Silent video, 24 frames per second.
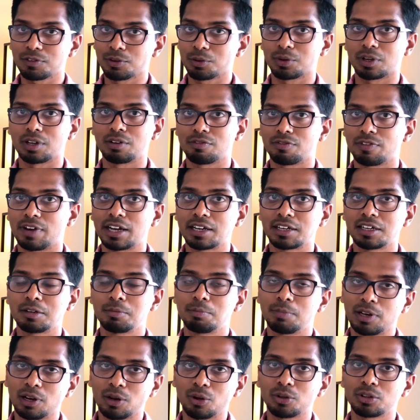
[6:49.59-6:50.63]
You can find
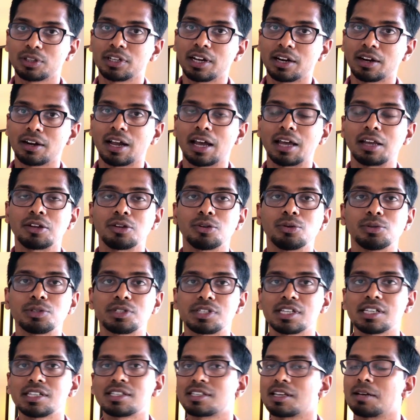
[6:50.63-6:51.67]
it below there and you'll
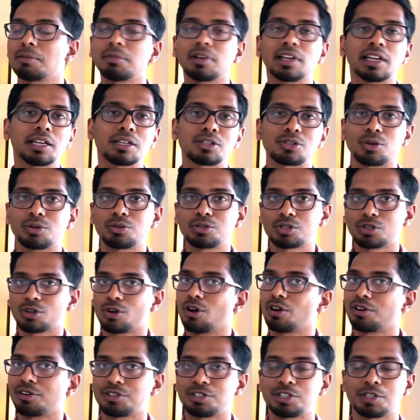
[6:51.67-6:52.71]
see some links on
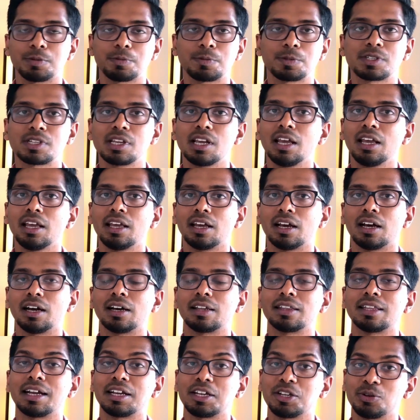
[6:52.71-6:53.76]
scholarships
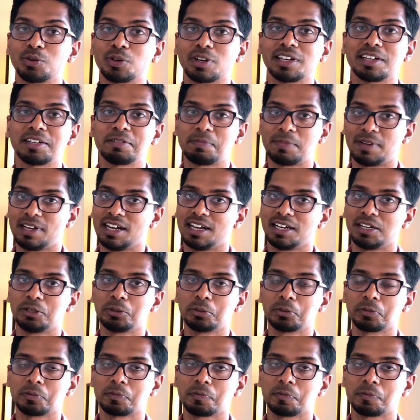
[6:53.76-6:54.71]
uh, that you can apply to.